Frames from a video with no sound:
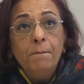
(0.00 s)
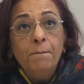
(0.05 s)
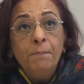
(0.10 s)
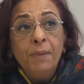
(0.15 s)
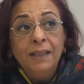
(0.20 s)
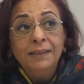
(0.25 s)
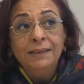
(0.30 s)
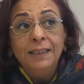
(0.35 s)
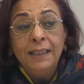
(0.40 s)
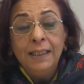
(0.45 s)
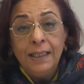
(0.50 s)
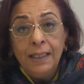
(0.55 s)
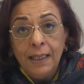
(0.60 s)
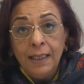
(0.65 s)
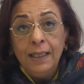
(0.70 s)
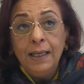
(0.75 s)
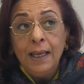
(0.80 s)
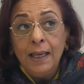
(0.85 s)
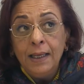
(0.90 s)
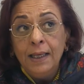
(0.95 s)
But
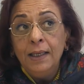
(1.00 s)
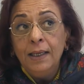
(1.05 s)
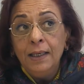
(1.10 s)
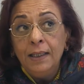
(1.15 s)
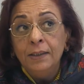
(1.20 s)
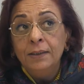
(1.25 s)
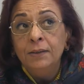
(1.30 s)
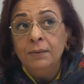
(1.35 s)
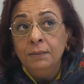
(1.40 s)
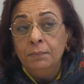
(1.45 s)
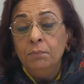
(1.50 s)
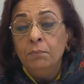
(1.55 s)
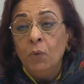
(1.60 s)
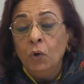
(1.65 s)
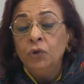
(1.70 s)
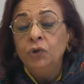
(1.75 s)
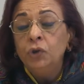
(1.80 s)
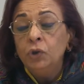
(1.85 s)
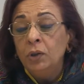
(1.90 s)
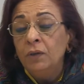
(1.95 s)
in
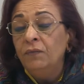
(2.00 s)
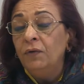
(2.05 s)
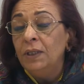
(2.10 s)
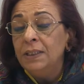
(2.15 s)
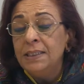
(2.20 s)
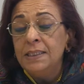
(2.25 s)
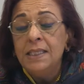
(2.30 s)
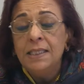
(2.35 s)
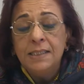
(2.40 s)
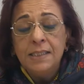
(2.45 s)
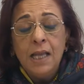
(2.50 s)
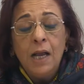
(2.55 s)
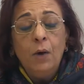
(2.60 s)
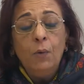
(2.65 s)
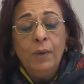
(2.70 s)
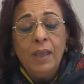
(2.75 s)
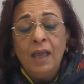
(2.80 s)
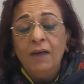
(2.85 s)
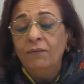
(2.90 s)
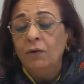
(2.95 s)
most universities now,
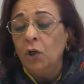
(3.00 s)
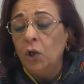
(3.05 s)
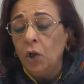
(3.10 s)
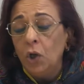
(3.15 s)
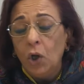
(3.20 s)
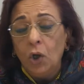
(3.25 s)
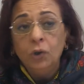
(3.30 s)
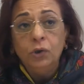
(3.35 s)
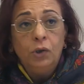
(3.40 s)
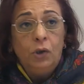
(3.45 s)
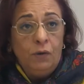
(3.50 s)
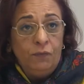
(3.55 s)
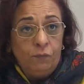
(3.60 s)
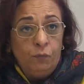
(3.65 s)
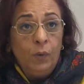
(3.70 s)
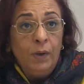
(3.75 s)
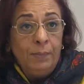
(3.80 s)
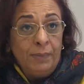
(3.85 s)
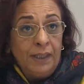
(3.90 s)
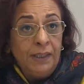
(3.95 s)
we have a lot of
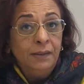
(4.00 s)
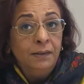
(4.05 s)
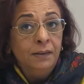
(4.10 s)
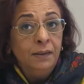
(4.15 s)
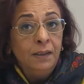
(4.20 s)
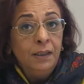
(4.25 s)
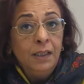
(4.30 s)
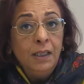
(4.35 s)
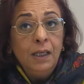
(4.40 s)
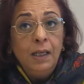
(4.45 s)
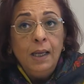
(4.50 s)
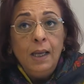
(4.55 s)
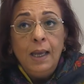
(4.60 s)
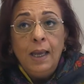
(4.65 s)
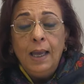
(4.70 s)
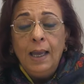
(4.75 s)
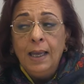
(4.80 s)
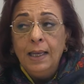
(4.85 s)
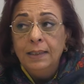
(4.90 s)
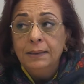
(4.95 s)
women.
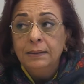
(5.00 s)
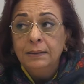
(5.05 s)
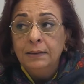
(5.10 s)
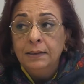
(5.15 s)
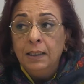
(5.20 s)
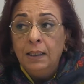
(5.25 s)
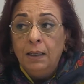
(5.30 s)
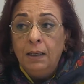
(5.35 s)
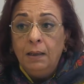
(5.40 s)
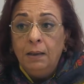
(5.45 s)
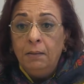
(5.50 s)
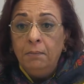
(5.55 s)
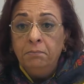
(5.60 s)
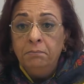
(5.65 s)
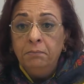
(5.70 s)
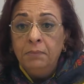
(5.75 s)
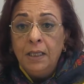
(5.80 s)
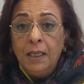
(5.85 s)
And I